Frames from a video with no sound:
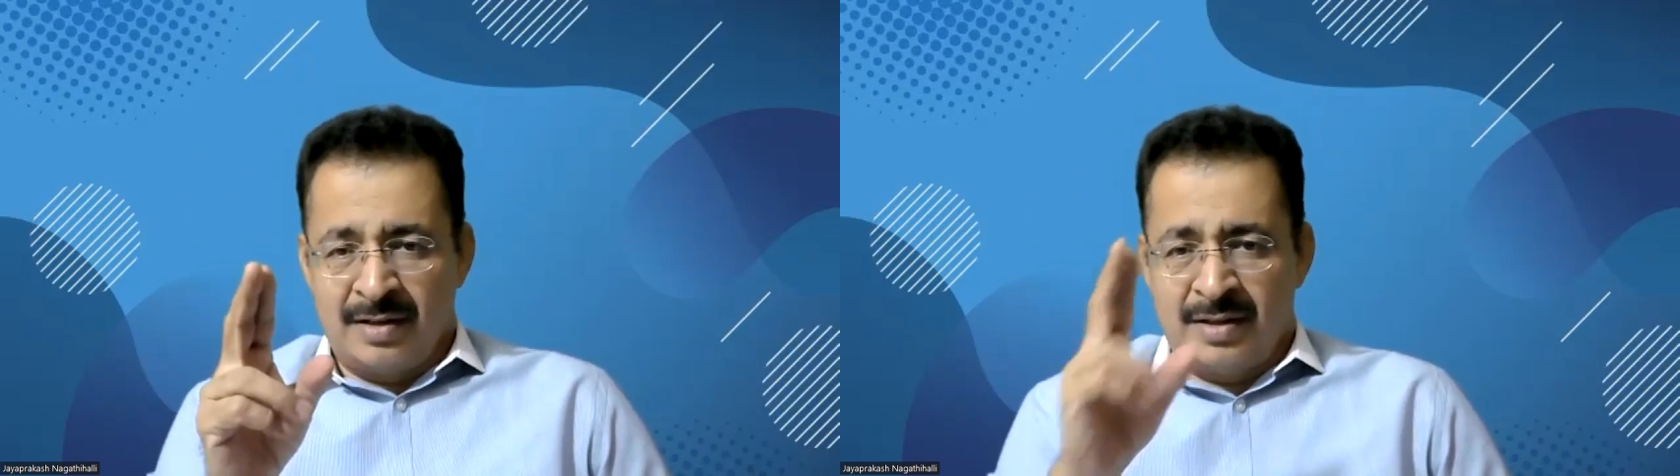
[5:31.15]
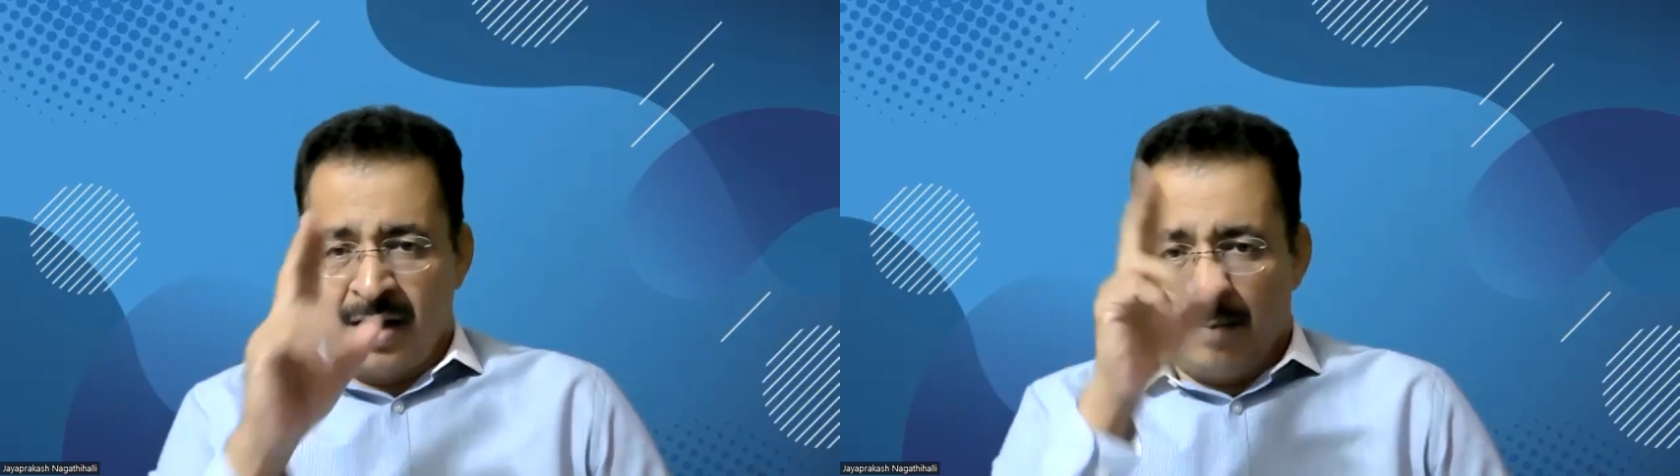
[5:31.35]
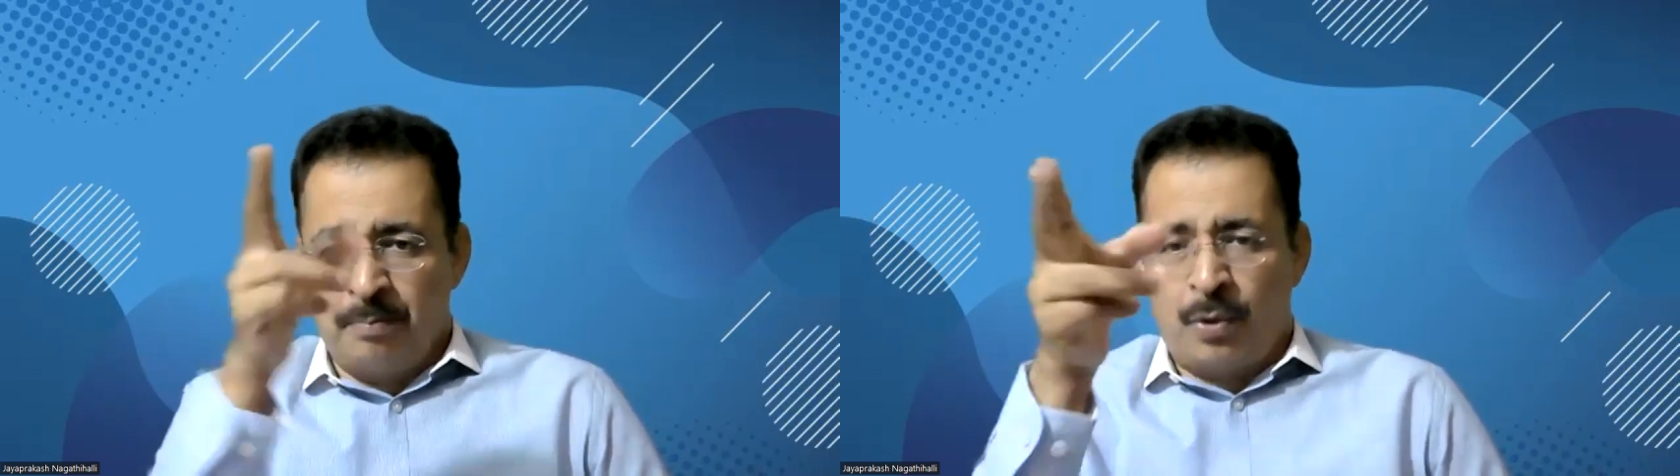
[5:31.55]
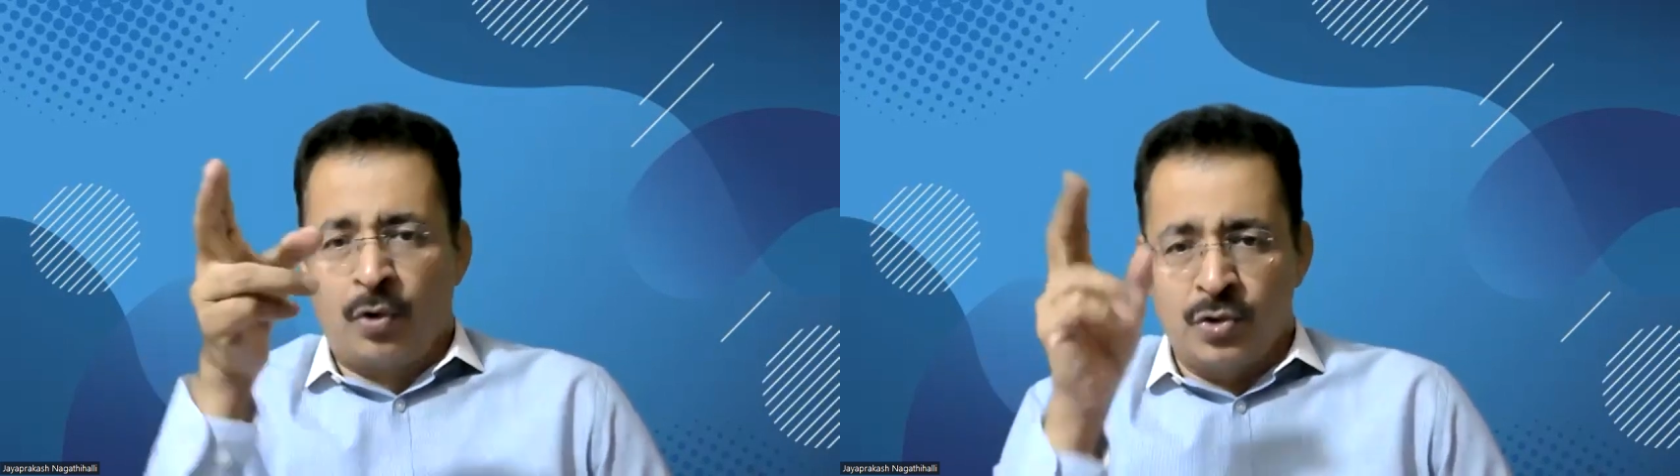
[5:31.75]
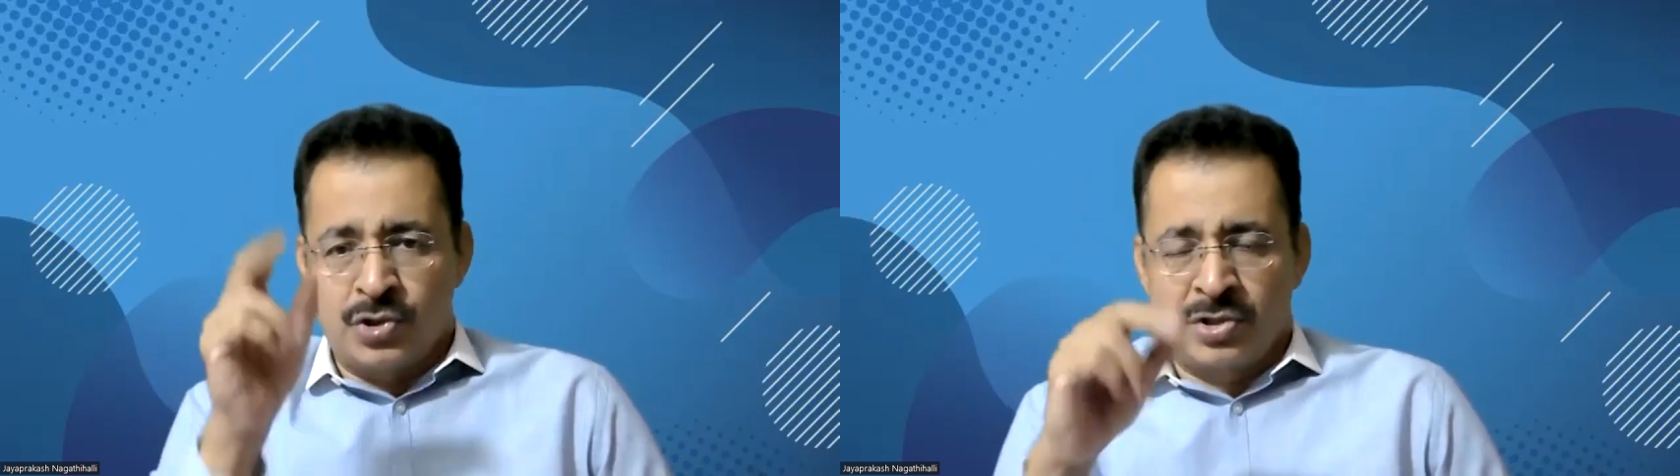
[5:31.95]
uh, the
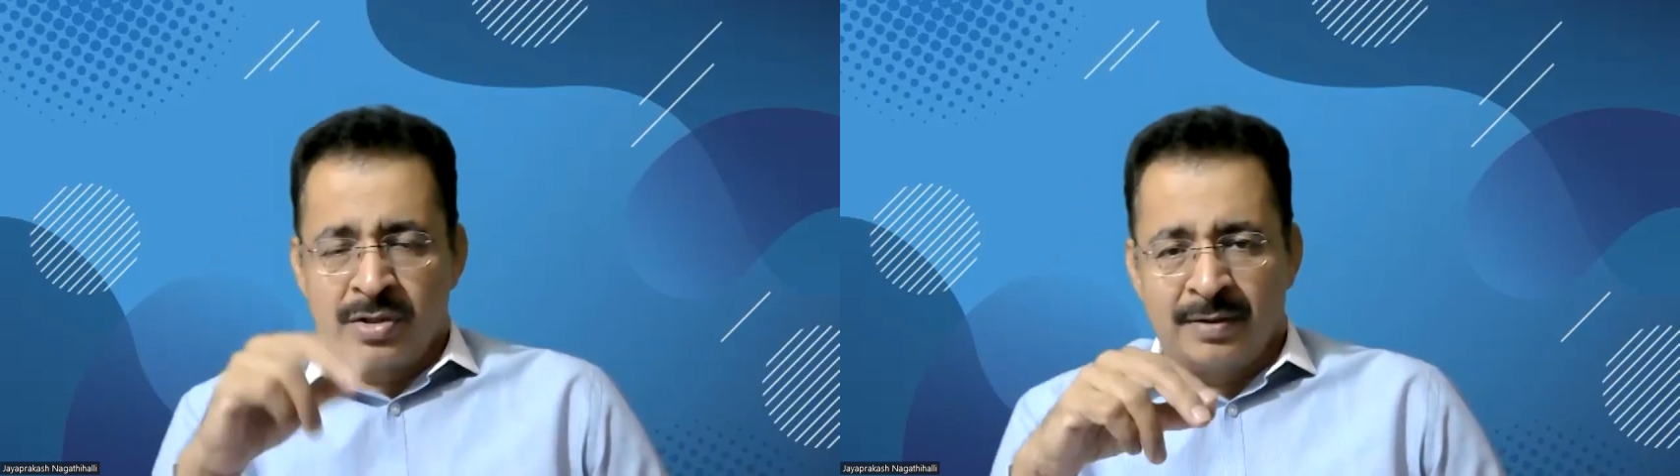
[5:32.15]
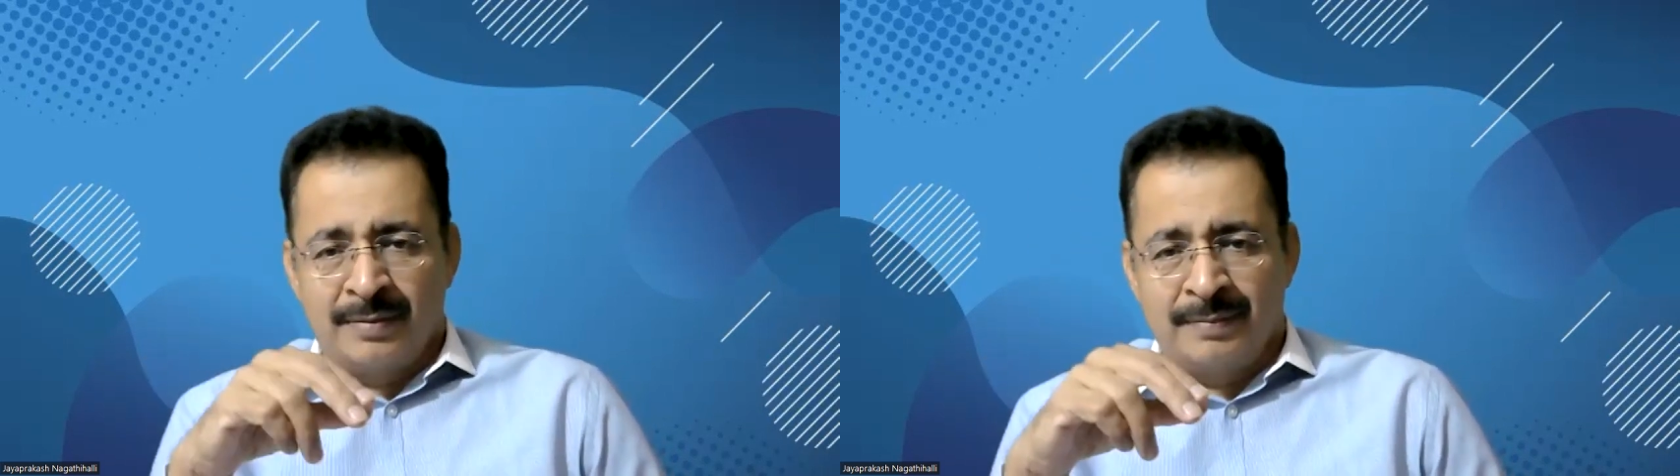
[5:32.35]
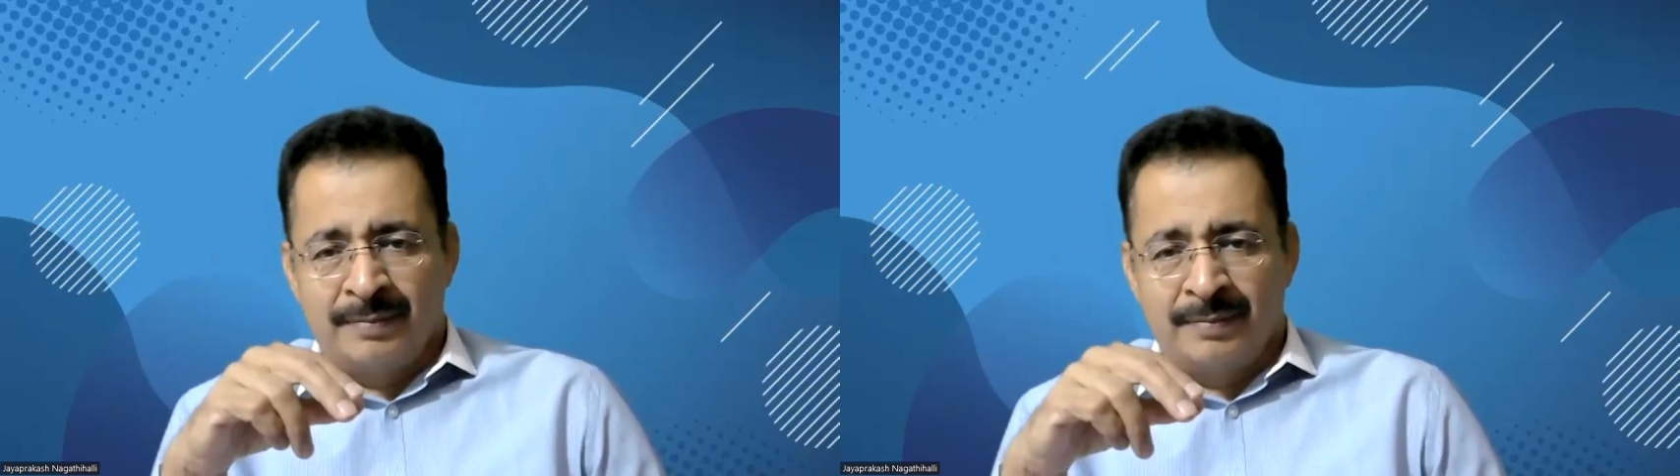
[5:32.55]
approach.